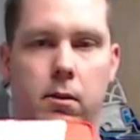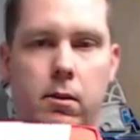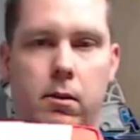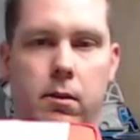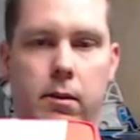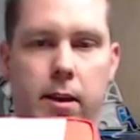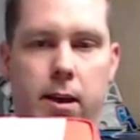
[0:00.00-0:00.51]

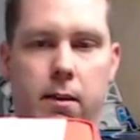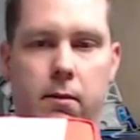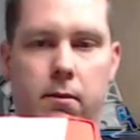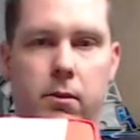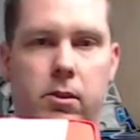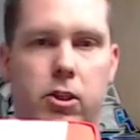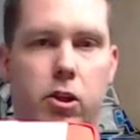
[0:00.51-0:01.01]
Yeah,
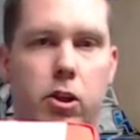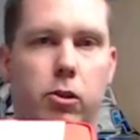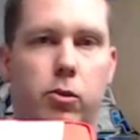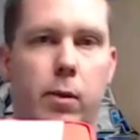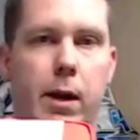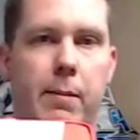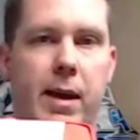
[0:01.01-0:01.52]
so it goes
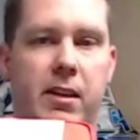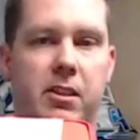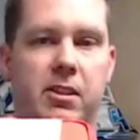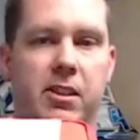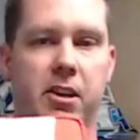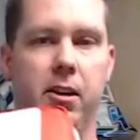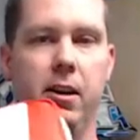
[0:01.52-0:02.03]
right back to
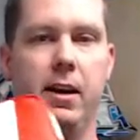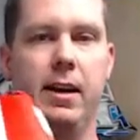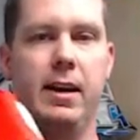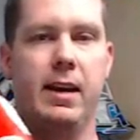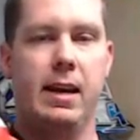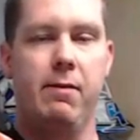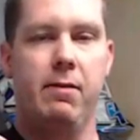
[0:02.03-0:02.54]
center.
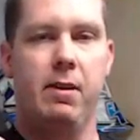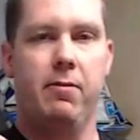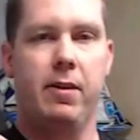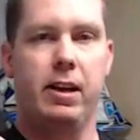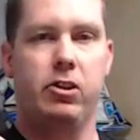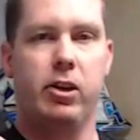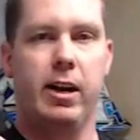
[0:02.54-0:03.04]
Even if I
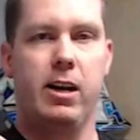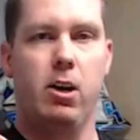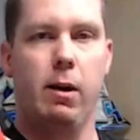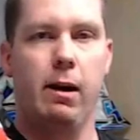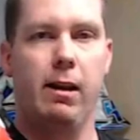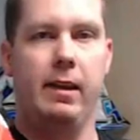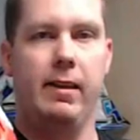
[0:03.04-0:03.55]
try to go out
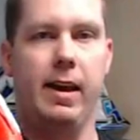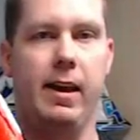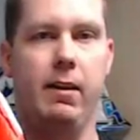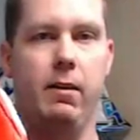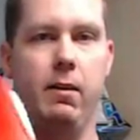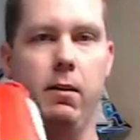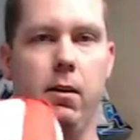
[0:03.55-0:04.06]
like that,
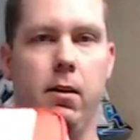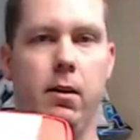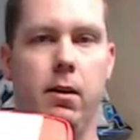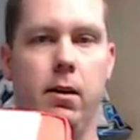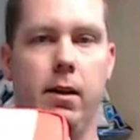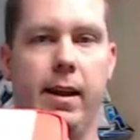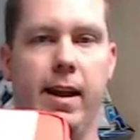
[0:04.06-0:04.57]

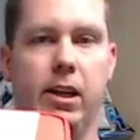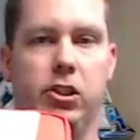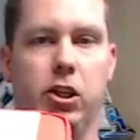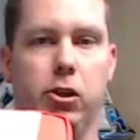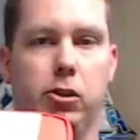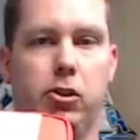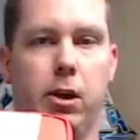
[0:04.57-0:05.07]
it actually
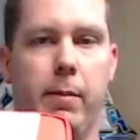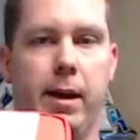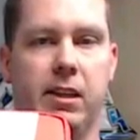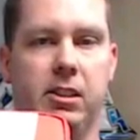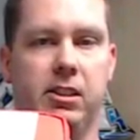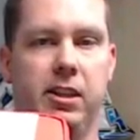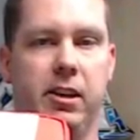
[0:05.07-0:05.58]
goes straight back to
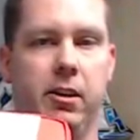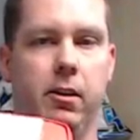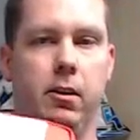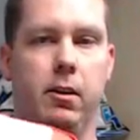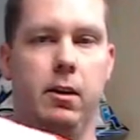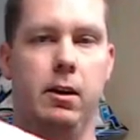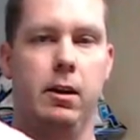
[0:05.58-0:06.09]
center.
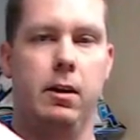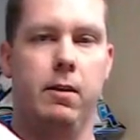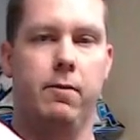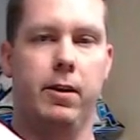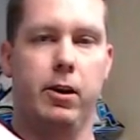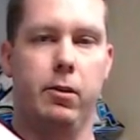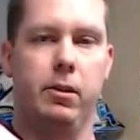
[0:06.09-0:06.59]
If I
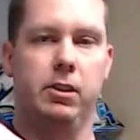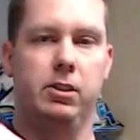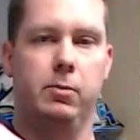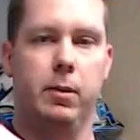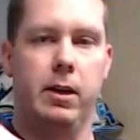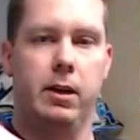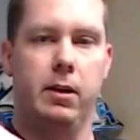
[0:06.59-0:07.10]
go this
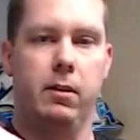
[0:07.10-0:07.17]
way,